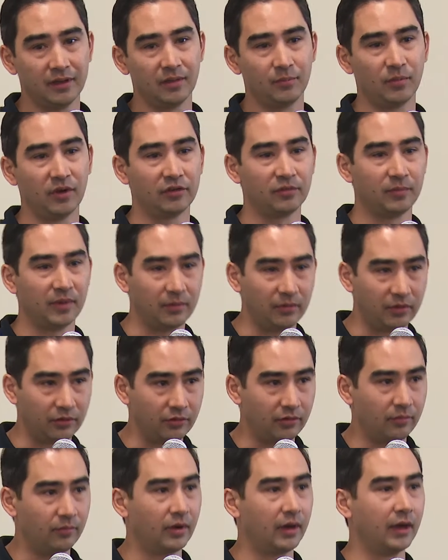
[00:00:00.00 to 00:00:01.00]
but it's maybe the
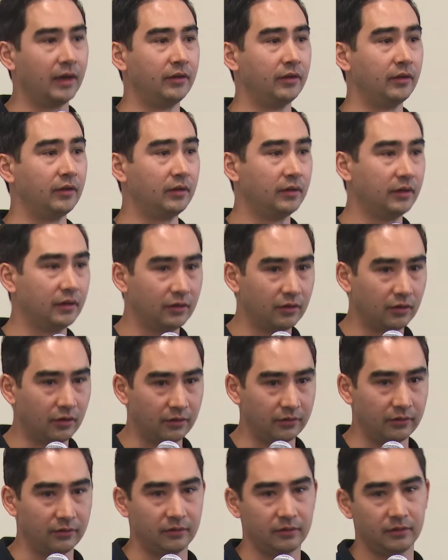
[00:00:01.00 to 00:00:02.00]
reminder
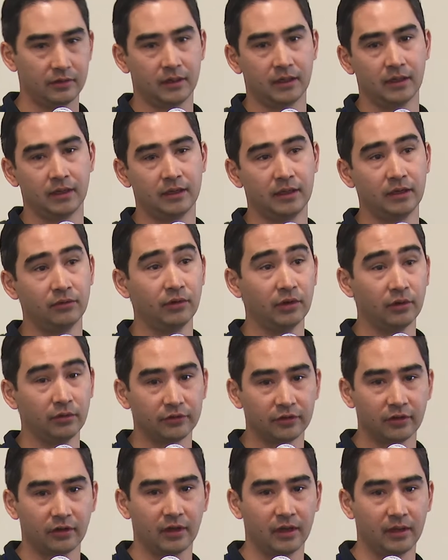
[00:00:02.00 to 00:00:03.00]
in real
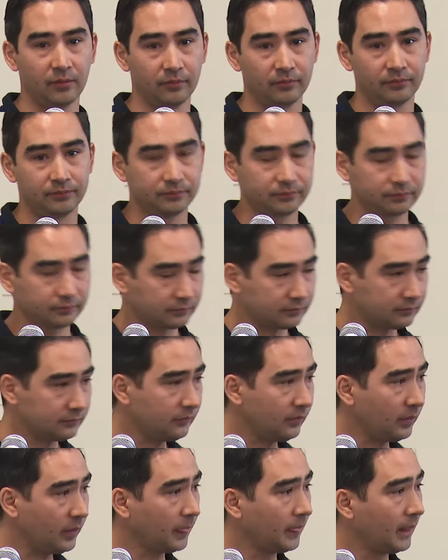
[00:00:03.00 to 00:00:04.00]
time
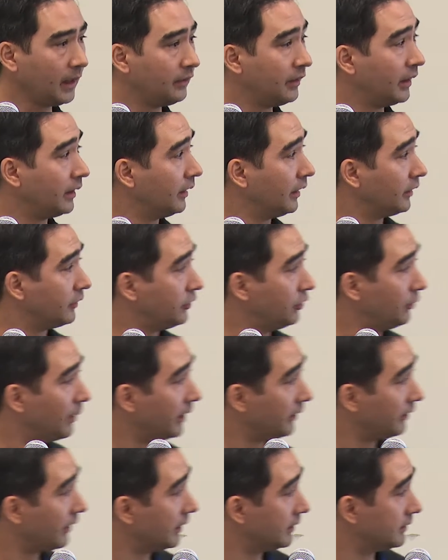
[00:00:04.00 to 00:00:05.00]
that lets you
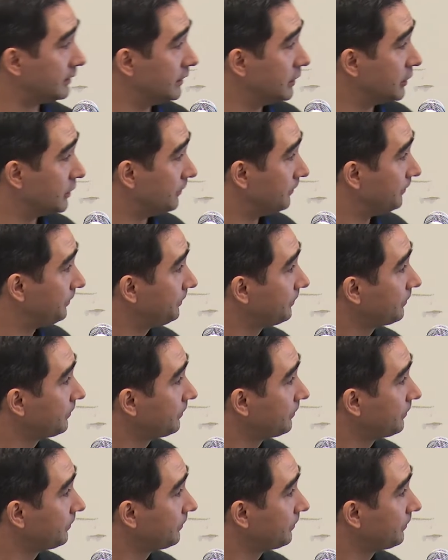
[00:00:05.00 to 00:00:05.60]
make that decision.